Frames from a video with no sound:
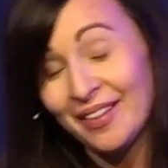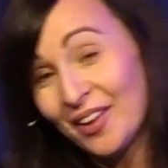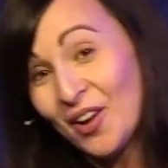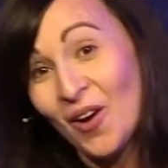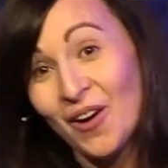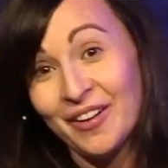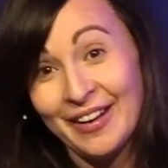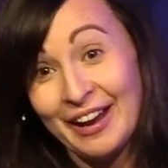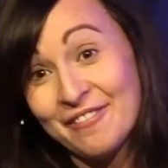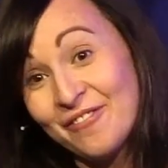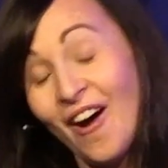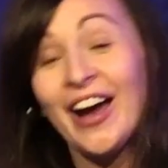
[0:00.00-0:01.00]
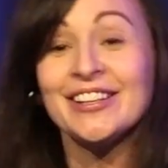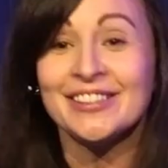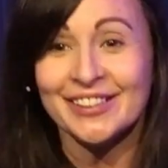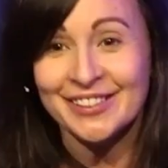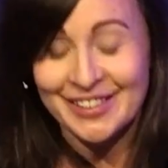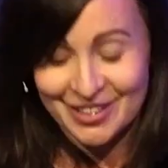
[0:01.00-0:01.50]
that God invites
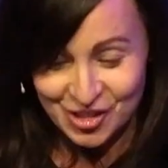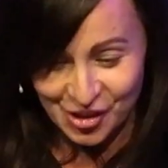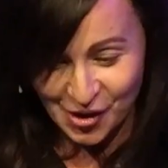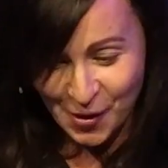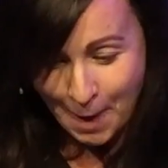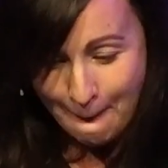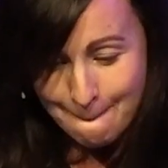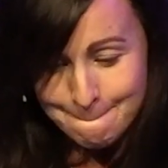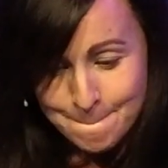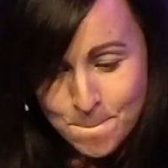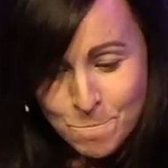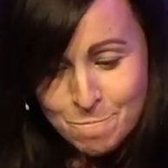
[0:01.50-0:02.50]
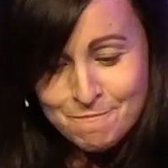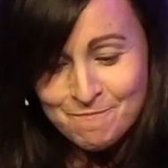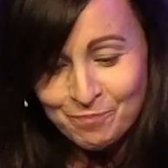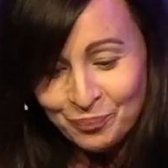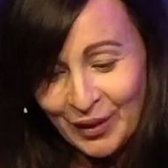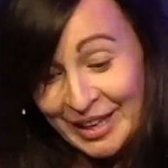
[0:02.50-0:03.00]
us into,
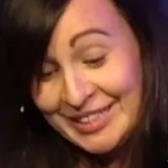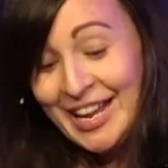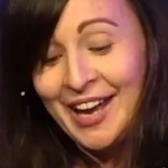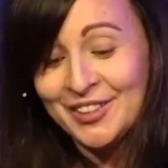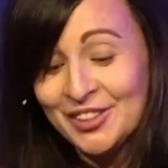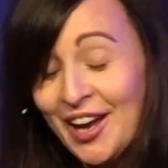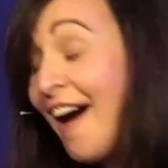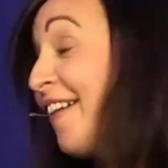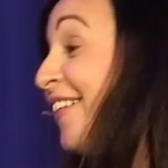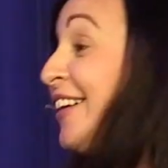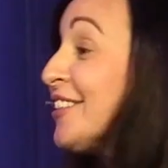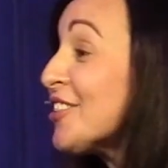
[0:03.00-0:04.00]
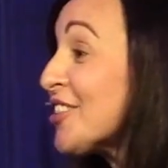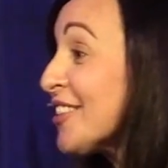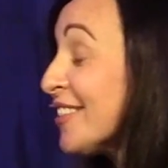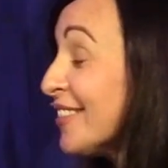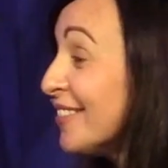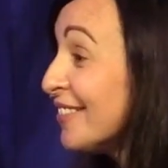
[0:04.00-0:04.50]
it takes courage
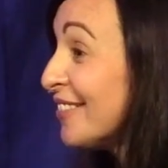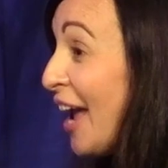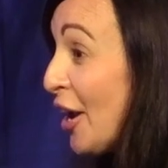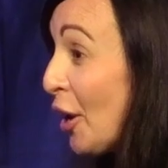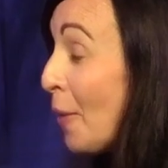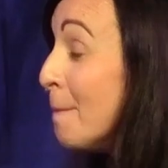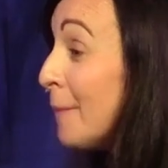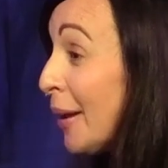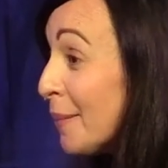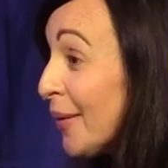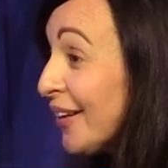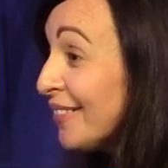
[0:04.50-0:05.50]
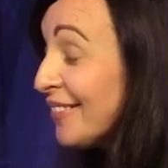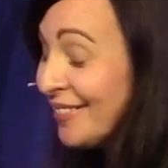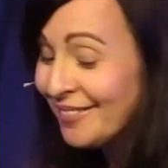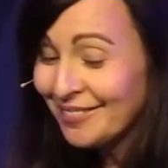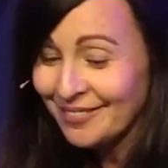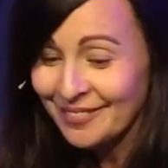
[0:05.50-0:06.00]
and commitment
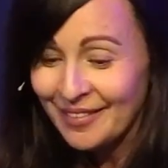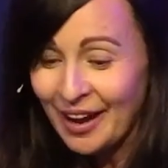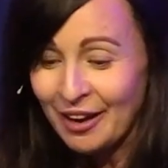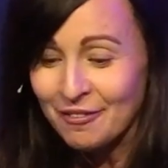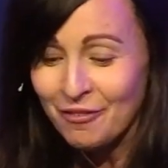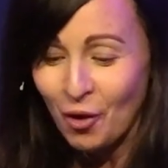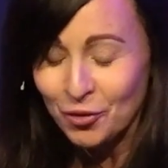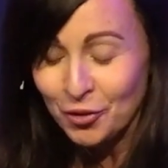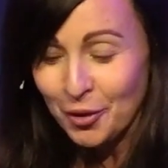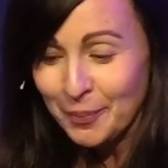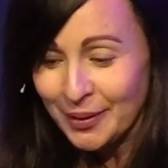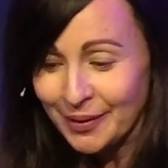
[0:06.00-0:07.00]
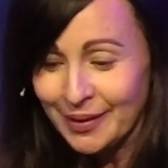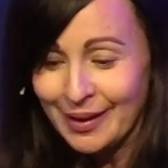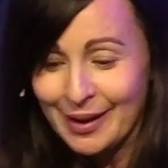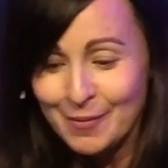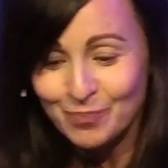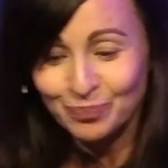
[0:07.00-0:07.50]
and
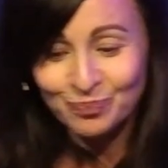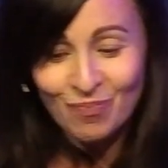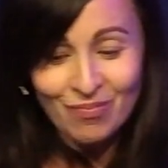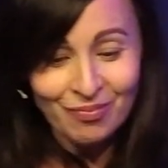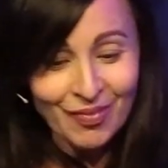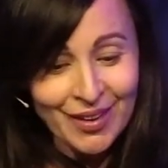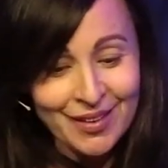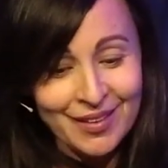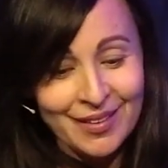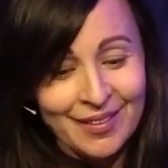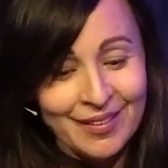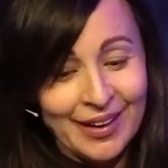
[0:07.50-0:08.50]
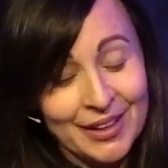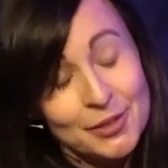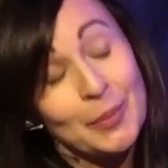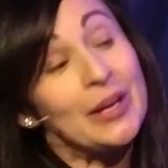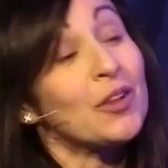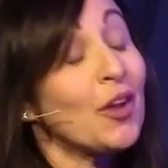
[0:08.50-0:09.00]
vulnerability. And as
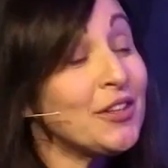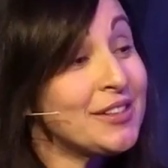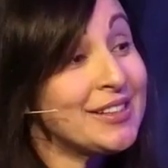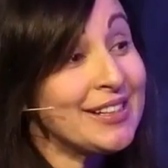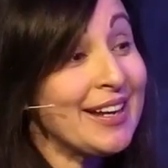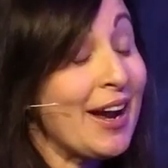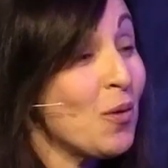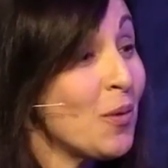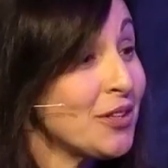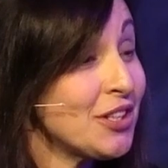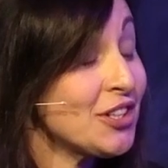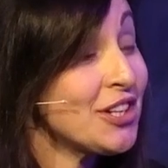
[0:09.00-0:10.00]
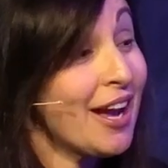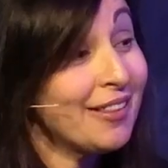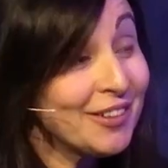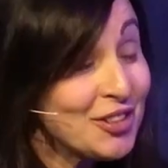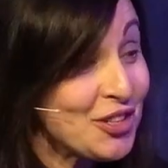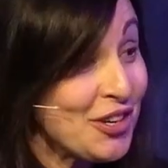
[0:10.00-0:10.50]
we close today, I want to
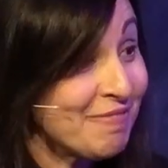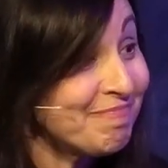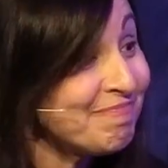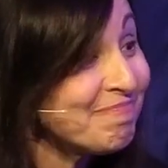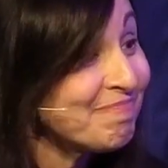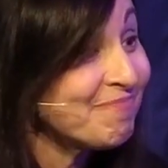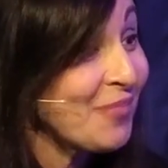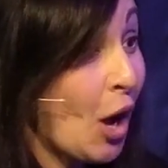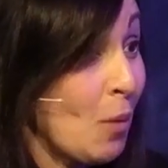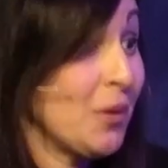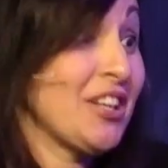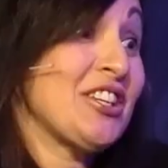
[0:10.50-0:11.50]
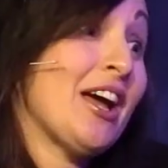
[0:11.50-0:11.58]
challenge you. I want to